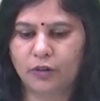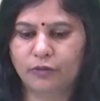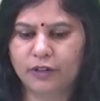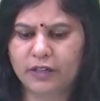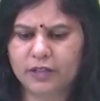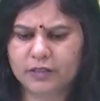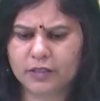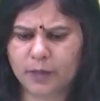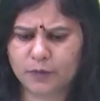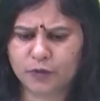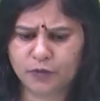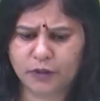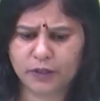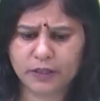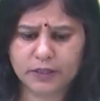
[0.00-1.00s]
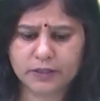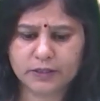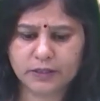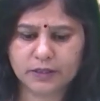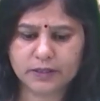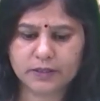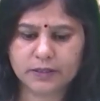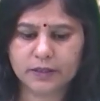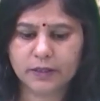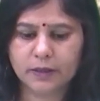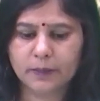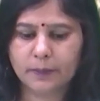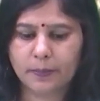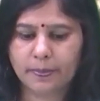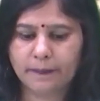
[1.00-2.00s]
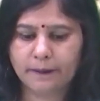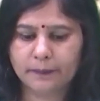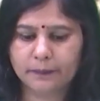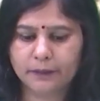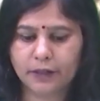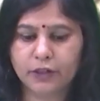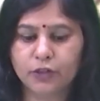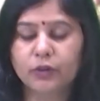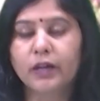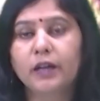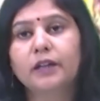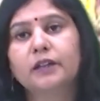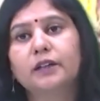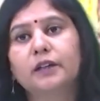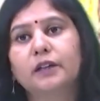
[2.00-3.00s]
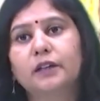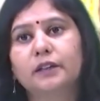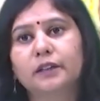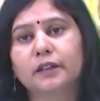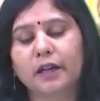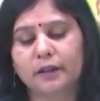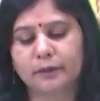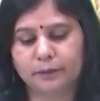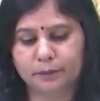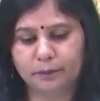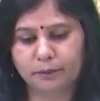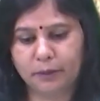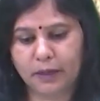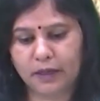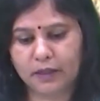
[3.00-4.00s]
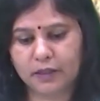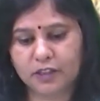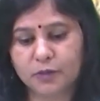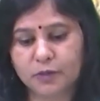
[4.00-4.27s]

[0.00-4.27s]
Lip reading: various types of indices. Then you can make